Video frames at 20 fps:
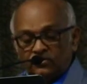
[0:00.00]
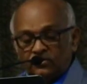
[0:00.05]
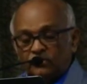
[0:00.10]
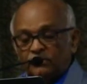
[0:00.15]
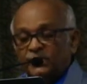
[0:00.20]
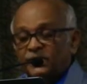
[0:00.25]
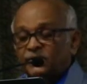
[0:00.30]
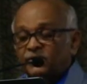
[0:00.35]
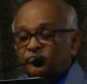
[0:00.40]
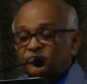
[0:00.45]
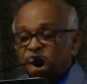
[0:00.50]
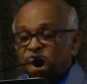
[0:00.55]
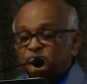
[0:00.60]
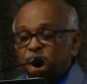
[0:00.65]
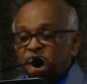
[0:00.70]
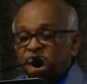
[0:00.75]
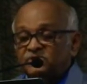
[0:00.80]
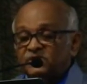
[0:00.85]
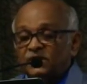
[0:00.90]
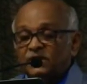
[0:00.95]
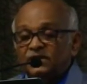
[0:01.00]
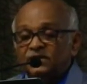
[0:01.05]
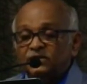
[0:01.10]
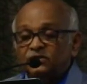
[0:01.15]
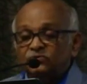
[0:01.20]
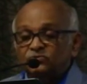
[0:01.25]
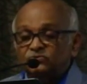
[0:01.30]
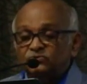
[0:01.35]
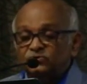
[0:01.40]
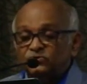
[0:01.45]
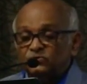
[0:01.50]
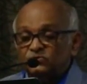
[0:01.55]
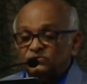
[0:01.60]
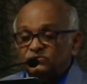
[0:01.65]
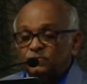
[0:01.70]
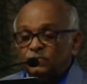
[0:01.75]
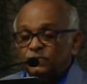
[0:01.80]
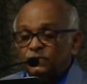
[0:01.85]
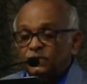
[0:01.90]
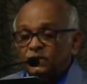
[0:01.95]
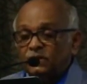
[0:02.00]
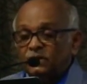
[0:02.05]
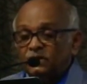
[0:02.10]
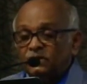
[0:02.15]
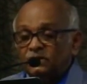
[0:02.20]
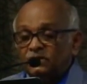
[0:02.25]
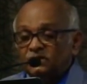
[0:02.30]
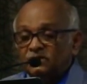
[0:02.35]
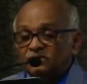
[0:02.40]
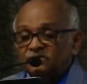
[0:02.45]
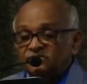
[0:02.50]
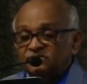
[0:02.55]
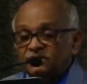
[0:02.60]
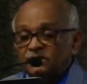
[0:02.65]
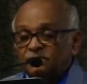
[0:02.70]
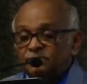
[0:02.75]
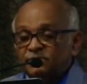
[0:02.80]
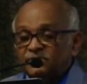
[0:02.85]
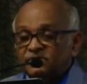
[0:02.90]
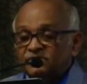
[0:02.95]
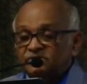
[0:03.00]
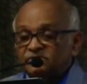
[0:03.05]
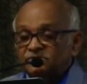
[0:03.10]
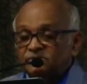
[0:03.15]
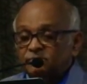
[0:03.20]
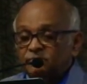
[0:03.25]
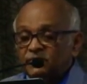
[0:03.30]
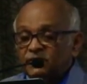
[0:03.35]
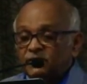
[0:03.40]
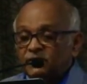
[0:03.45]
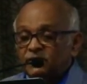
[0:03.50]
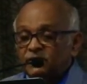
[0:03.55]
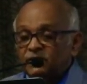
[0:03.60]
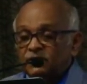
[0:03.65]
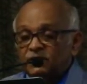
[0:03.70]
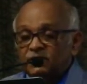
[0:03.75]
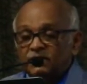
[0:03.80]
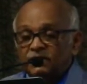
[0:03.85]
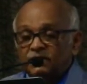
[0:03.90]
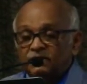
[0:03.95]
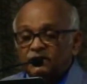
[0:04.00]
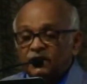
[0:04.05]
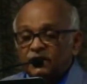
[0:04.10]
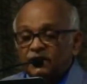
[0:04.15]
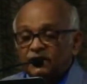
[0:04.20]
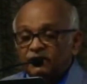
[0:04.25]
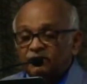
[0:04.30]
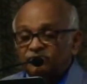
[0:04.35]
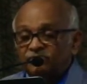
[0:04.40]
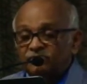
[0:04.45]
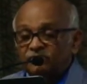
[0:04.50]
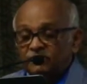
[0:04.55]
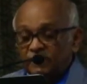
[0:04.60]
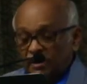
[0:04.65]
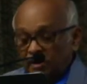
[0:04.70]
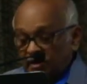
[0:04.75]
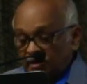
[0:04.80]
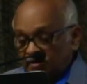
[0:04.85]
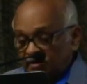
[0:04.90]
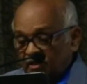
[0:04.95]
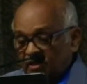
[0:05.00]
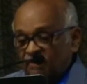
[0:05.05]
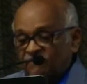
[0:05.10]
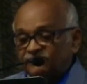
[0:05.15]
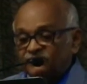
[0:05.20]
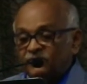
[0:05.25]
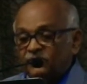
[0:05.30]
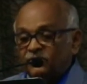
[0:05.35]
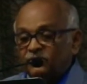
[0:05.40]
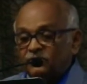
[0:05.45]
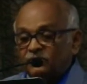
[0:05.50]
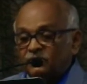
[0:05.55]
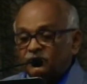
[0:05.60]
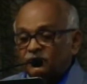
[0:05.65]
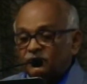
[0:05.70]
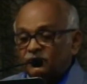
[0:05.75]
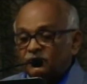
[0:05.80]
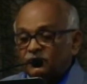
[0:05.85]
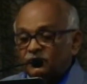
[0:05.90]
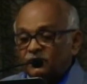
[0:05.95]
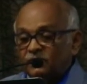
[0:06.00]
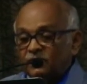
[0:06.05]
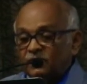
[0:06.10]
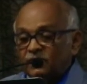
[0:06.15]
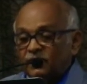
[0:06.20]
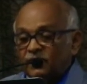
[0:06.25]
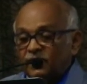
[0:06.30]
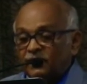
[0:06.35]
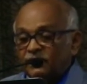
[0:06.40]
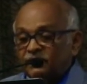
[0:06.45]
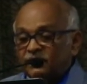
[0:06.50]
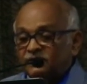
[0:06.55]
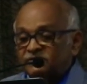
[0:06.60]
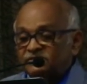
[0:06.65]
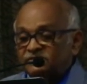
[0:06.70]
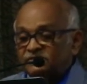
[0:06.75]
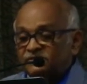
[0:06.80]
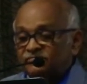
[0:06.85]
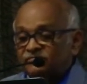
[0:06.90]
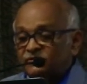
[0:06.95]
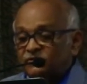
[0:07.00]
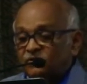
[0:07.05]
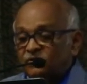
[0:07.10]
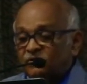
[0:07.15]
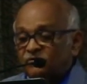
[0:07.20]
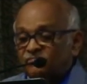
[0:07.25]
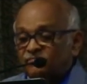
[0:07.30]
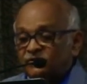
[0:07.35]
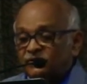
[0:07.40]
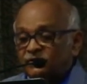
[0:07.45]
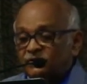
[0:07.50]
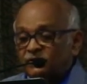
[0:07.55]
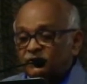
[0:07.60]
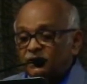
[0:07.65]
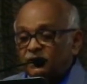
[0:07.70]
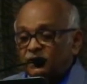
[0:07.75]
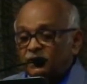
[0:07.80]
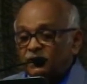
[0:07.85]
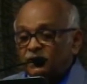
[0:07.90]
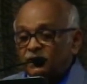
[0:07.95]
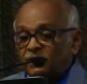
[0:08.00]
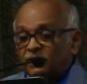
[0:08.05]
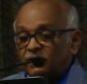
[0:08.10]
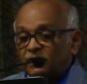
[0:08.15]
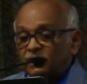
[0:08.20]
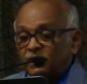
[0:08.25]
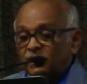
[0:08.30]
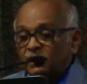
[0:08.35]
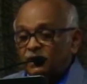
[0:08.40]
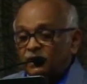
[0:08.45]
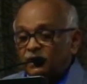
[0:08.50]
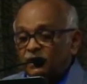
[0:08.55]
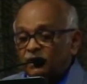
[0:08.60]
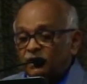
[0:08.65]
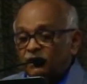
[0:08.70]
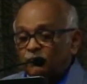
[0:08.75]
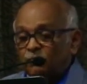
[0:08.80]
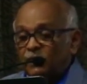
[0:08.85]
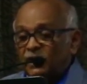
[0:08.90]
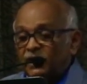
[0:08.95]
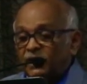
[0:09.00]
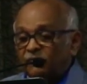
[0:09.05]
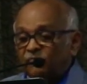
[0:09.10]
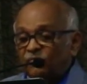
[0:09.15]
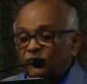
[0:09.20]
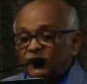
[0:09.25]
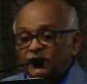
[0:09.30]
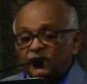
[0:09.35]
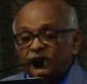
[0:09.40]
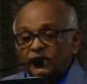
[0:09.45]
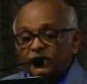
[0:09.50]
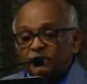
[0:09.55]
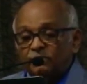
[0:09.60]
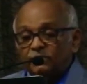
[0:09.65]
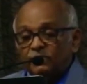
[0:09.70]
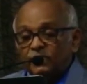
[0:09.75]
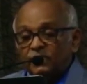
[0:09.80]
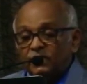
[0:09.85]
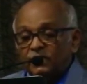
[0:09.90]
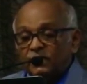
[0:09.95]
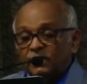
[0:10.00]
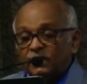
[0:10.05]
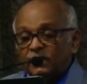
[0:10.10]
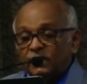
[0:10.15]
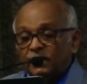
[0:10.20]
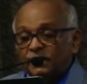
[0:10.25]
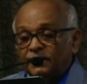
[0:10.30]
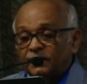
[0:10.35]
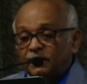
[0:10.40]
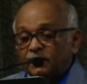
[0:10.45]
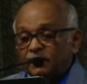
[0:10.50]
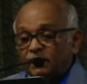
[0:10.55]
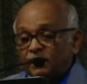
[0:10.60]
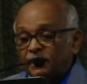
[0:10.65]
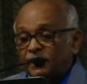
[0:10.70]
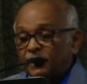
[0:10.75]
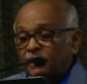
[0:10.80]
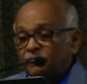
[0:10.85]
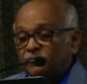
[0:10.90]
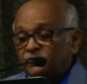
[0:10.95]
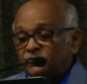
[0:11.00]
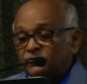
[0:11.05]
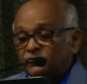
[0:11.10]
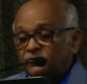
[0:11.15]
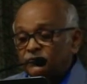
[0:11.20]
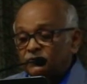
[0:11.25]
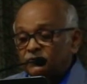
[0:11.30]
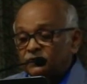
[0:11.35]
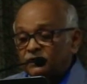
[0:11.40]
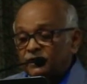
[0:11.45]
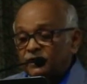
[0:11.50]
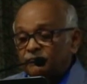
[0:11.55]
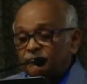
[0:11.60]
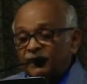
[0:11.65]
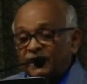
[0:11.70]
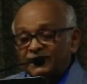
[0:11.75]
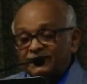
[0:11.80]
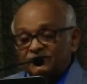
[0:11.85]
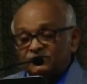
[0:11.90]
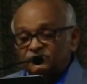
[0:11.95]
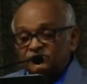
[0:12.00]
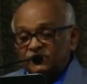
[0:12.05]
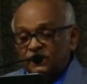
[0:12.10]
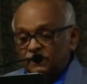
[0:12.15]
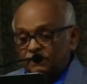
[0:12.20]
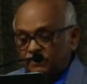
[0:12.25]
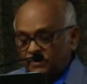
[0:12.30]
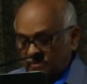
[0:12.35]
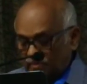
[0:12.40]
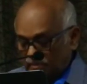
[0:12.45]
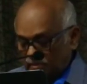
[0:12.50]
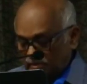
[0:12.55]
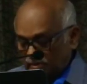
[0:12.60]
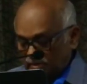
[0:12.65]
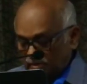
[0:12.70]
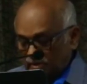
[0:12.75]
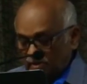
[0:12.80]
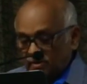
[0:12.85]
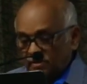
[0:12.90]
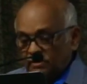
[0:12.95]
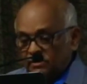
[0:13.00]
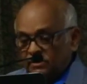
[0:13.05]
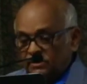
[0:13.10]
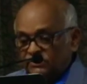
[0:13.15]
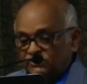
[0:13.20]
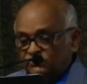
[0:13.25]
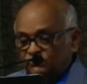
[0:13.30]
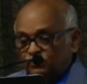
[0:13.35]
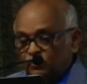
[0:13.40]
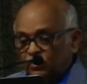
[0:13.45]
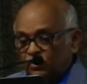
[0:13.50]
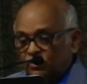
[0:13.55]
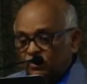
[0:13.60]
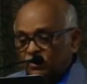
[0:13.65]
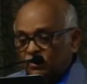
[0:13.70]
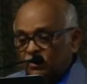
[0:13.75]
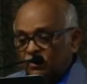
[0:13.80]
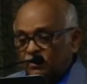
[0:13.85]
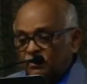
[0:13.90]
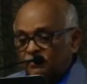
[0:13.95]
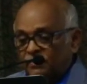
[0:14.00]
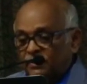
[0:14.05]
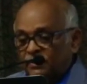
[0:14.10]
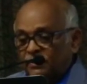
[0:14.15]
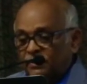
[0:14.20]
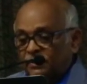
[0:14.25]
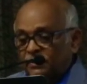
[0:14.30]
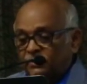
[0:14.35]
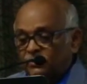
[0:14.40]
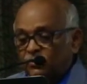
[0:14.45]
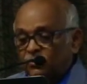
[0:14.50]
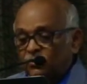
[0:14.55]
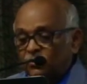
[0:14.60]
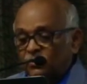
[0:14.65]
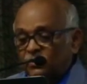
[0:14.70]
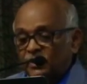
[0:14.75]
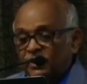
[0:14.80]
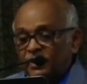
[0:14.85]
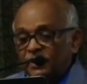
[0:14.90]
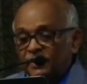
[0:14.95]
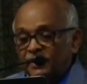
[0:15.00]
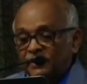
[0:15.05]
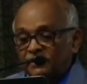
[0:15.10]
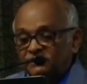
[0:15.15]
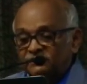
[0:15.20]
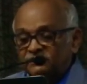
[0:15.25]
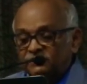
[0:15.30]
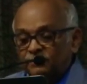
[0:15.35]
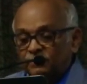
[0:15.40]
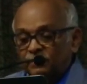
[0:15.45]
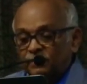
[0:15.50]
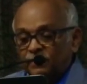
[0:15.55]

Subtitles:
no matter which specialty you choose. Sleepiness beginning early in the life, early in the afternoon, and they suffer often by waking up early and are unable to get back to sleep. It's more common in older adults.